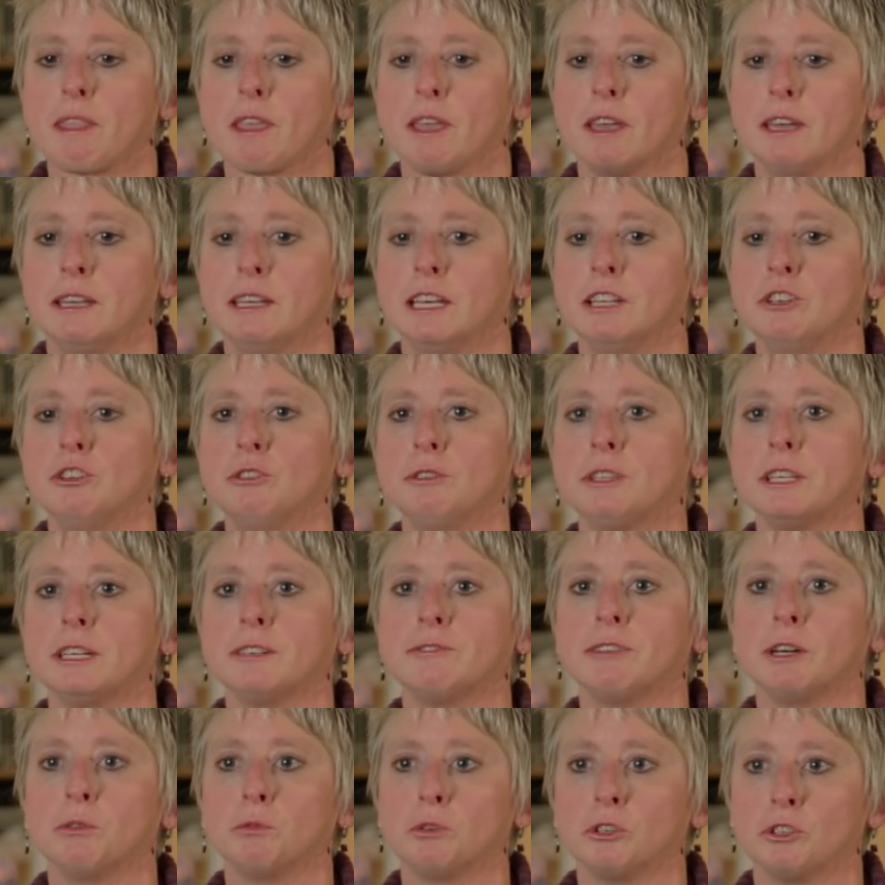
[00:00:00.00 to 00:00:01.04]
And I knew that
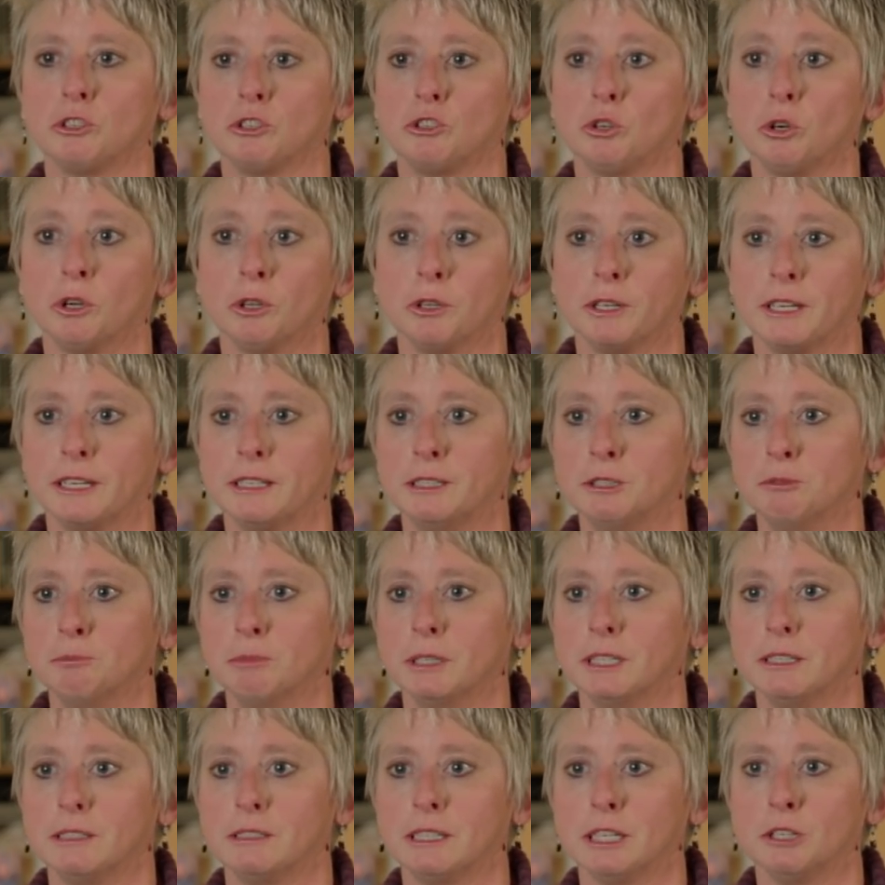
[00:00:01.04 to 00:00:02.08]
if I were to
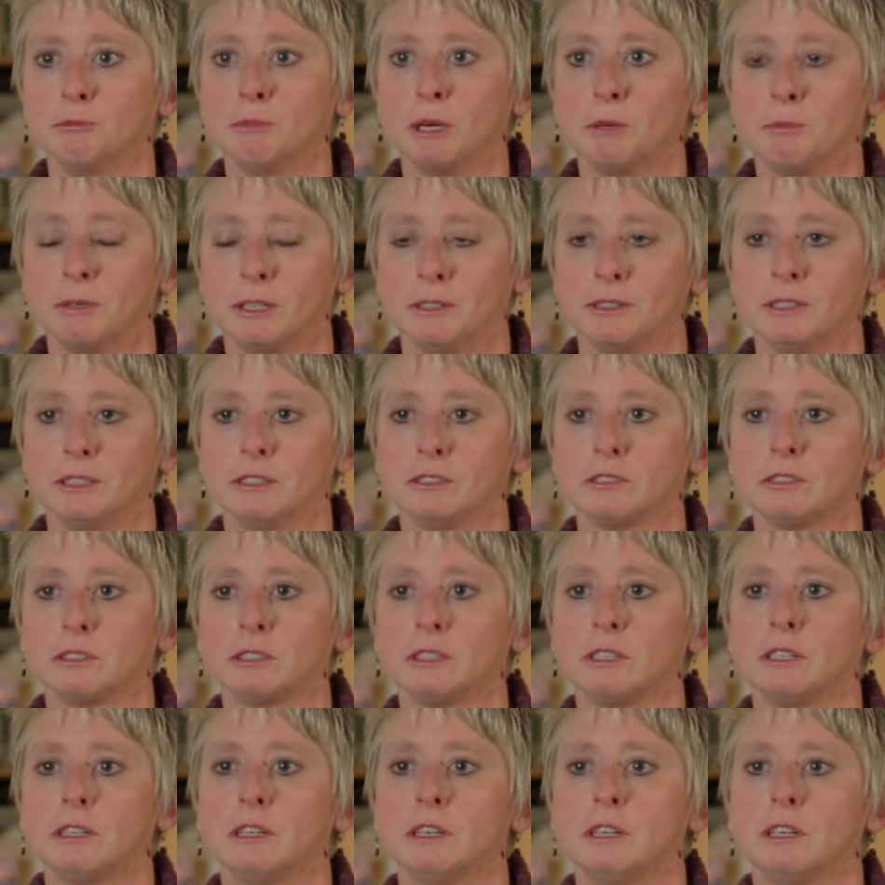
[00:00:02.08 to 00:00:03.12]
tell my parents,
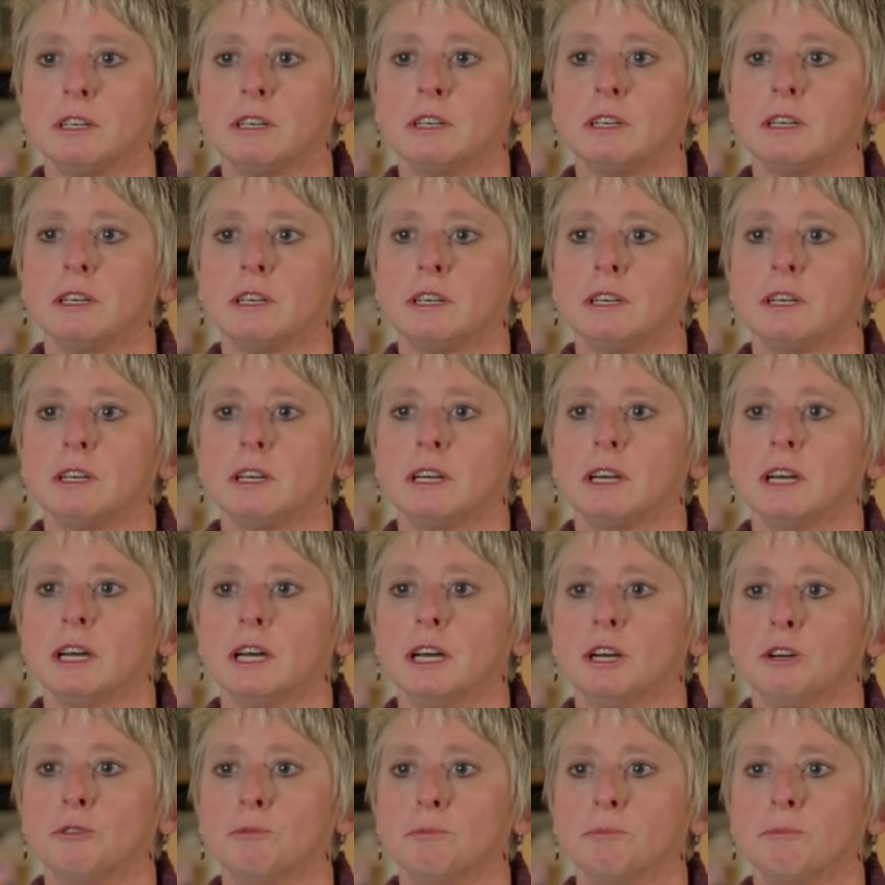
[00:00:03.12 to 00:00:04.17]

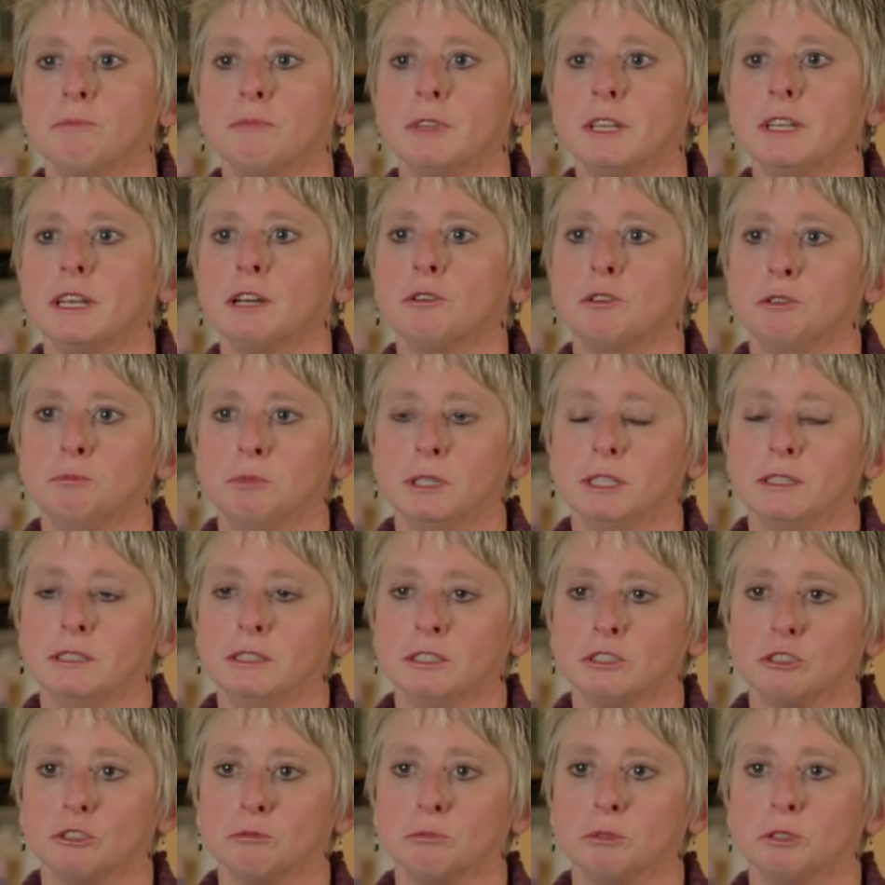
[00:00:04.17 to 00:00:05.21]
that I would be a
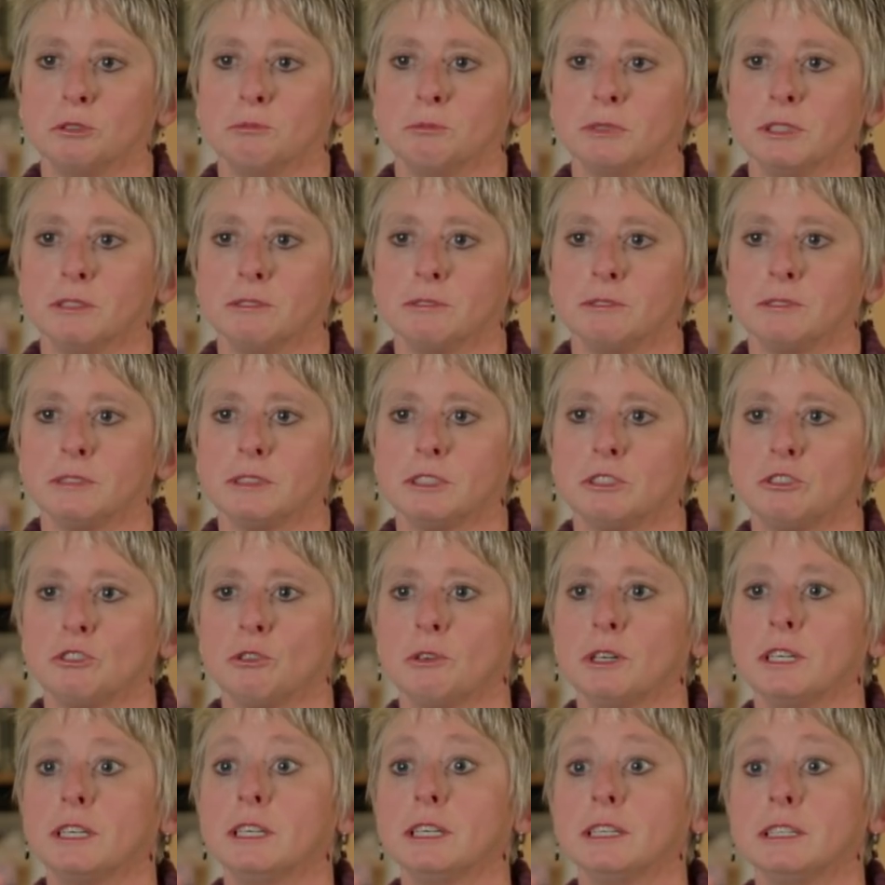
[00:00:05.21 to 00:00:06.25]
disappointment.
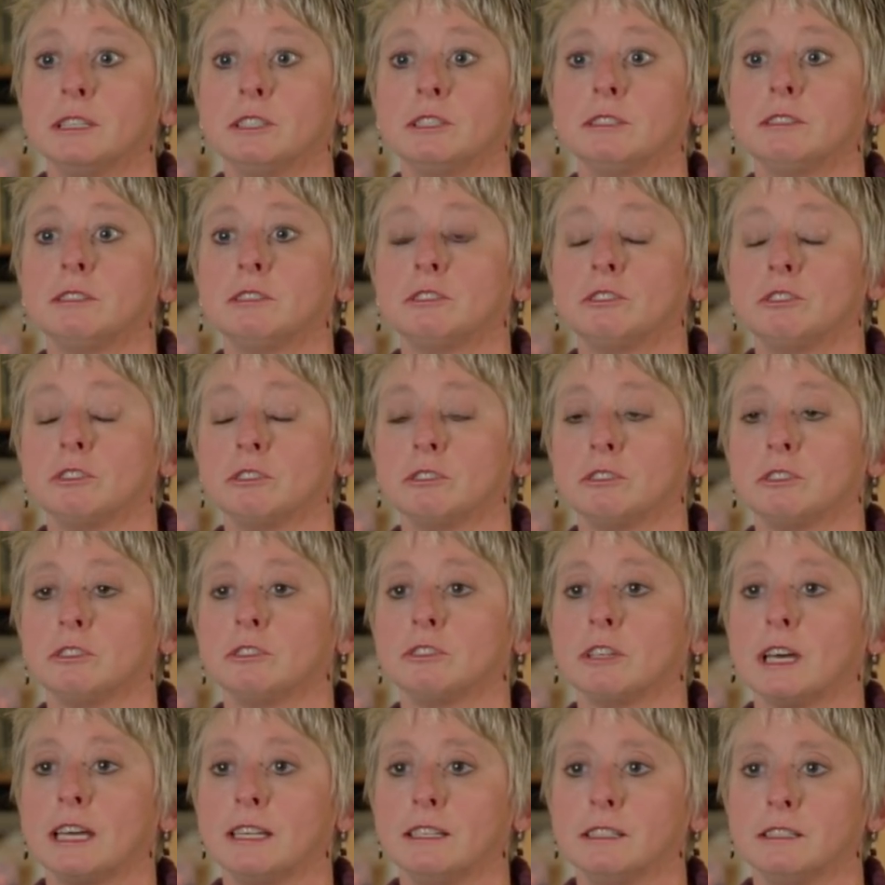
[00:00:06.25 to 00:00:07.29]
So again, just
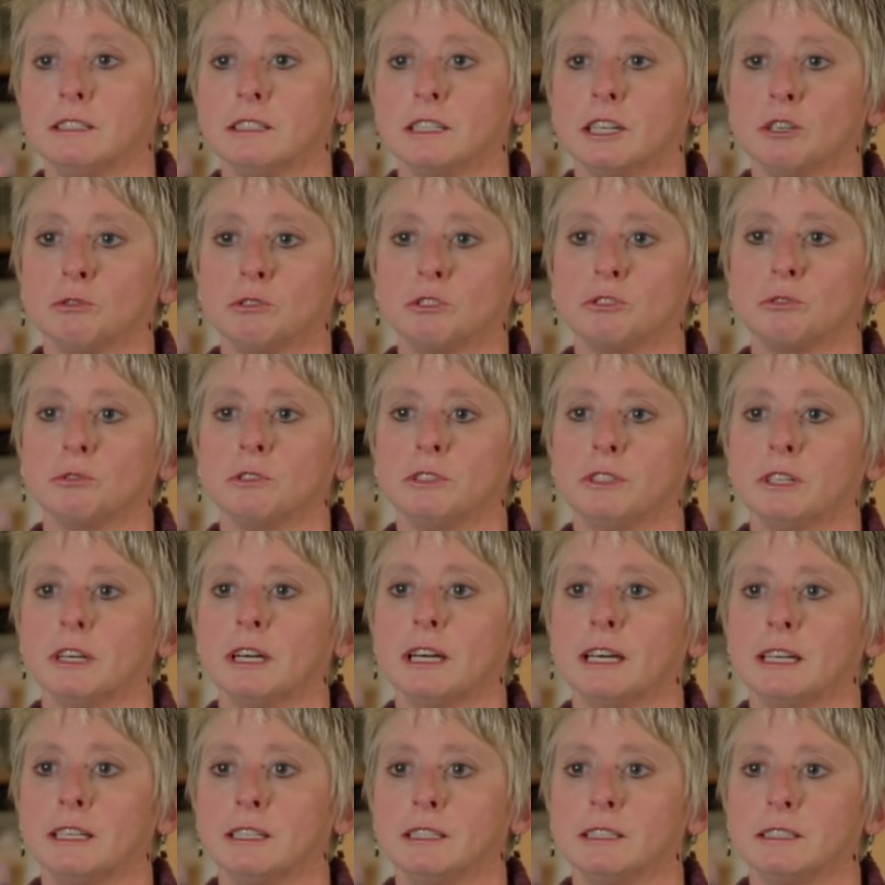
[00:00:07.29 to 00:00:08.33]
decided that I was going to
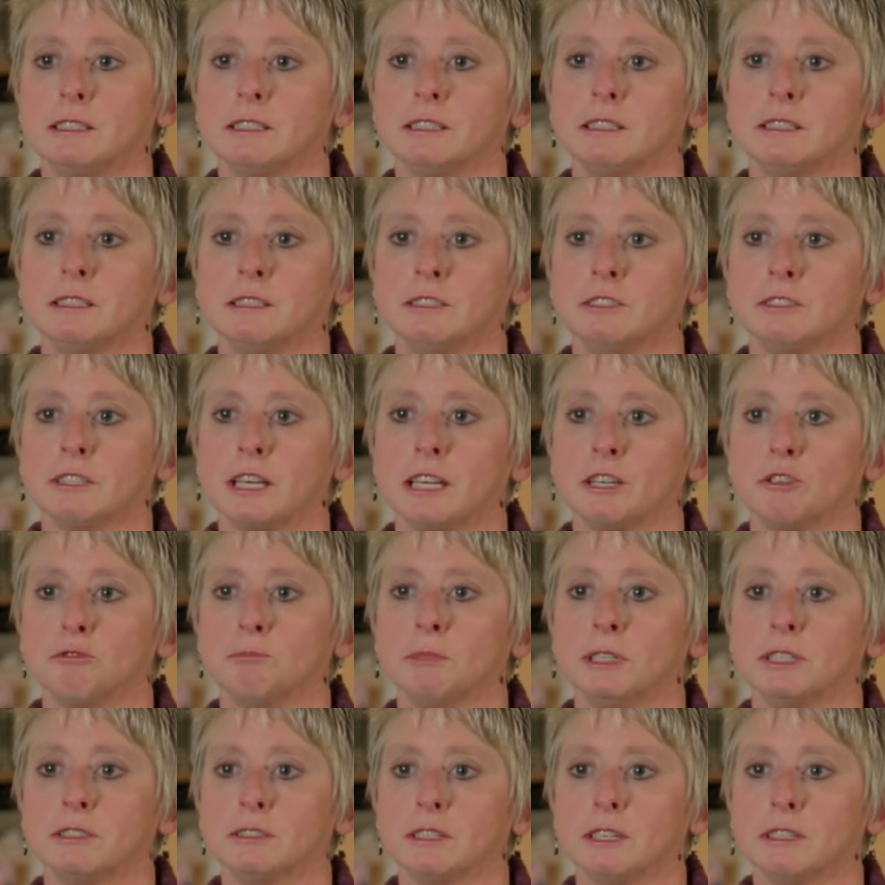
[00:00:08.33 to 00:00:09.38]
hide it inside
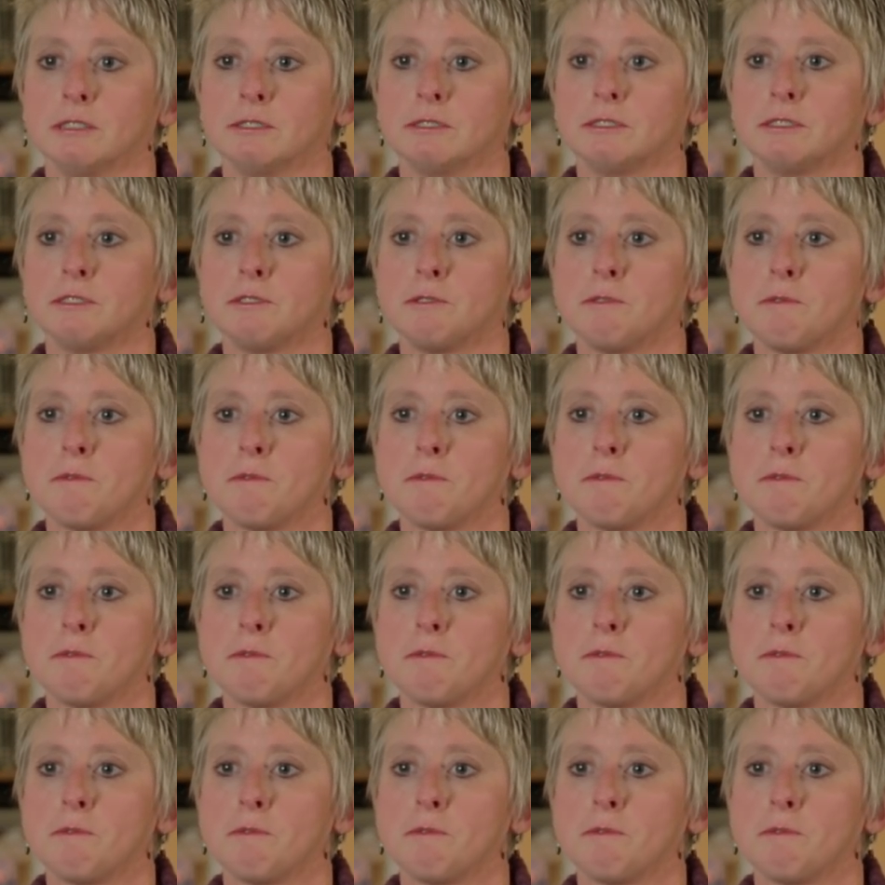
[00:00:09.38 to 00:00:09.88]
of myself.